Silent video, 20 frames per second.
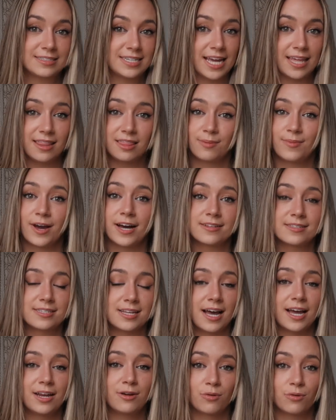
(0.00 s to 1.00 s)
Take them
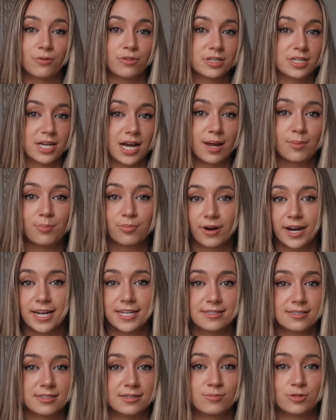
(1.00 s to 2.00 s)
outside all the time,
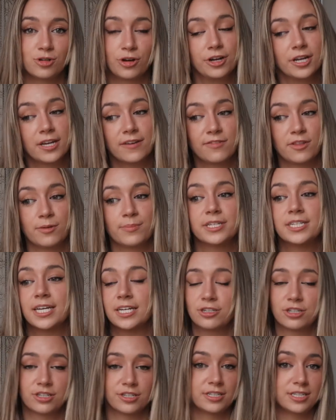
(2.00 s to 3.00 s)
praise them, don't give them
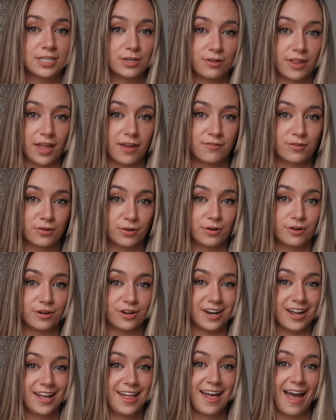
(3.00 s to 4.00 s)
attention until they've
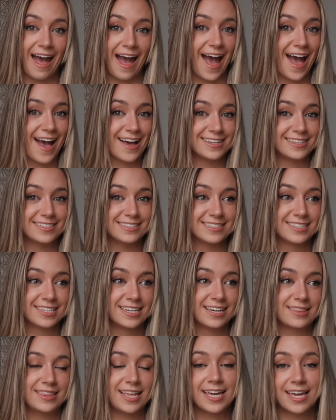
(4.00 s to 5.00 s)
gone and
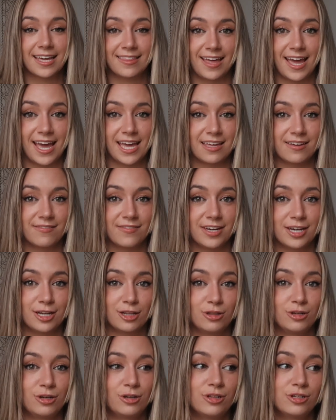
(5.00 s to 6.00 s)
they get the hang of
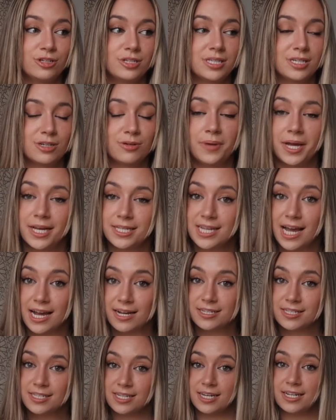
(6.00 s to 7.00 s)
it. Lulu still makes
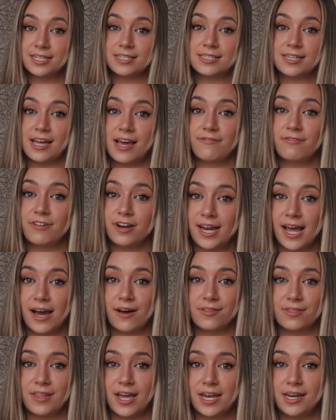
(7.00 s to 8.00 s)
accidents every
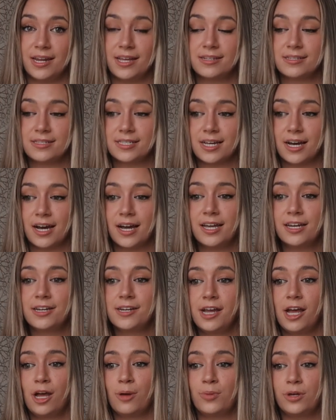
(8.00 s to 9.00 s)
now and then inside,
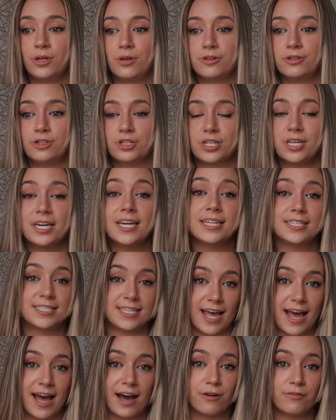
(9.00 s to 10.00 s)
but usually it's
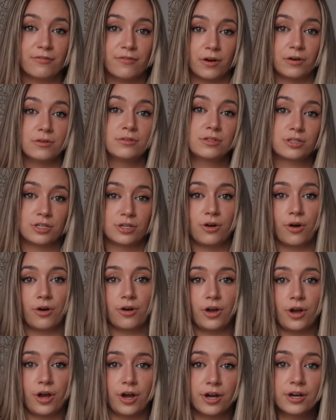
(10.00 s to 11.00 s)
our faults, not
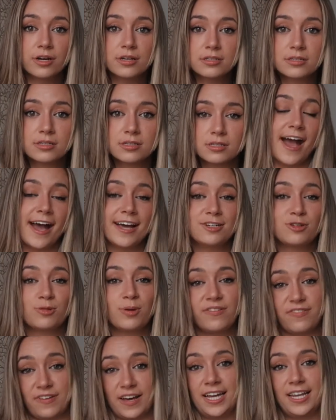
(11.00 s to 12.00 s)
hers. And
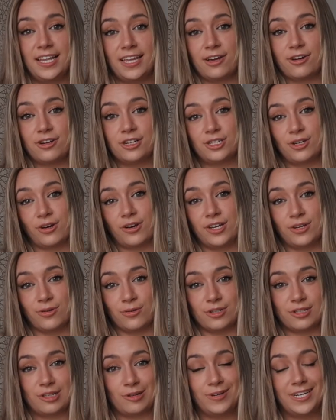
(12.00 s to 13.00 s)
we finally got a doggy
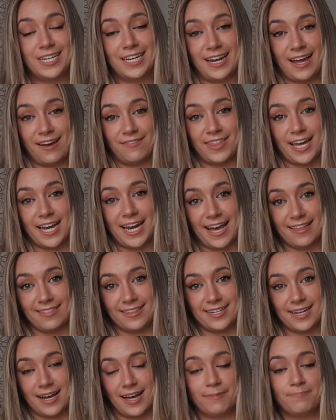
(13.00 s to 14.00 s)
door, so we didn't have that at
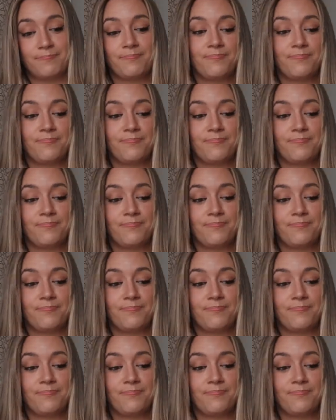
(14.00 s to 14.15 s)
the time.